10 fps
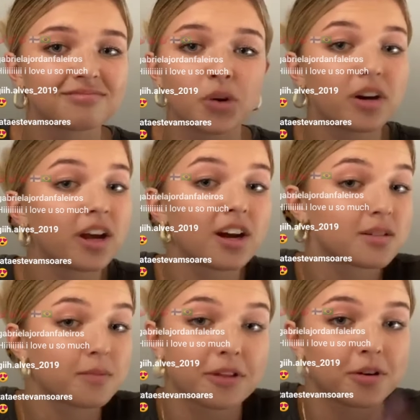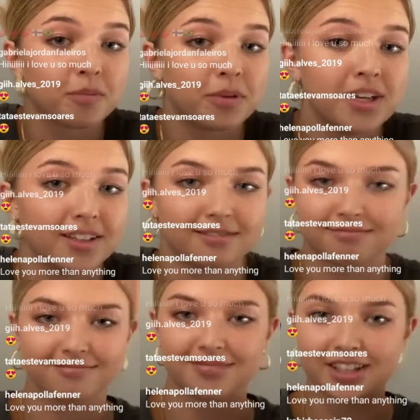no one cares about their opinion.
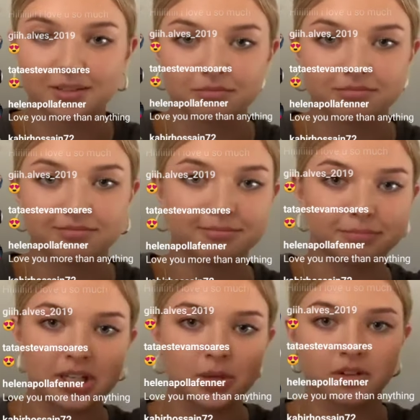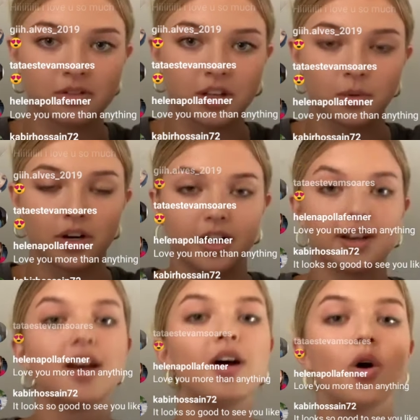Let them be whatever they want.
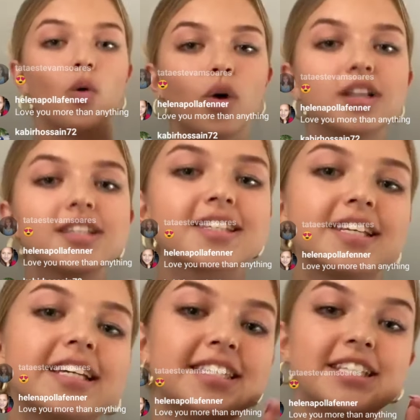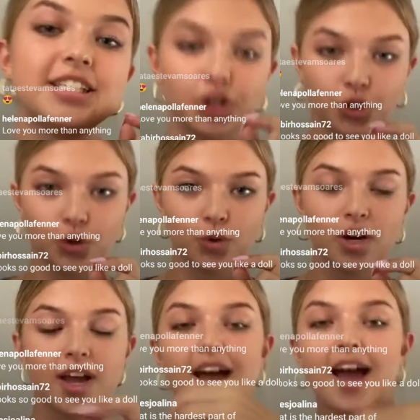Once they see you
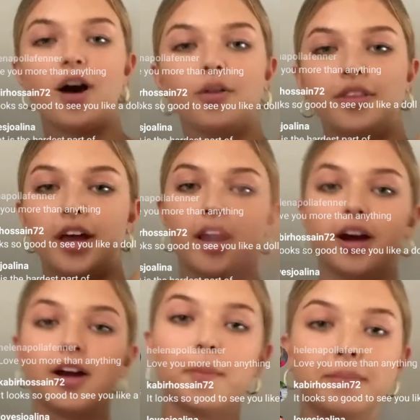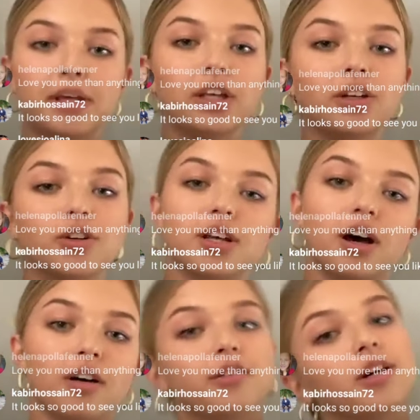out there being
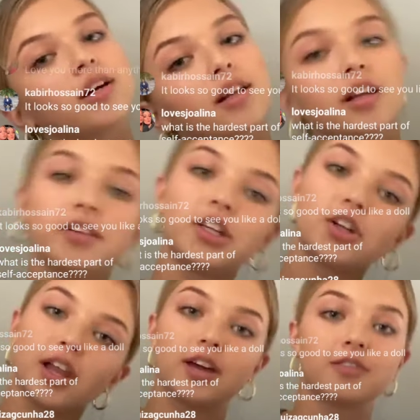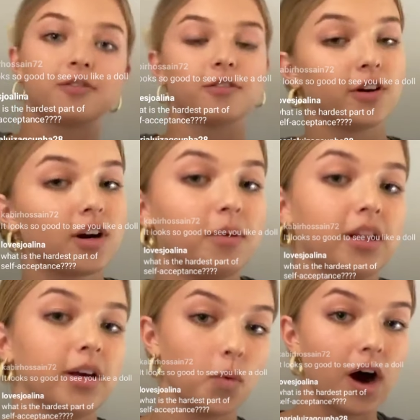yourself, living your life, they're gonna be
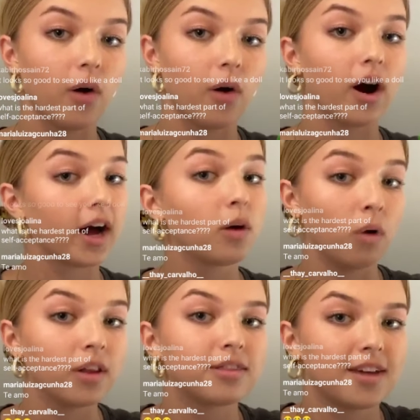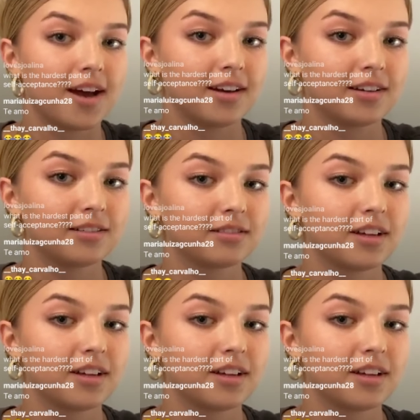like, wow, I want that.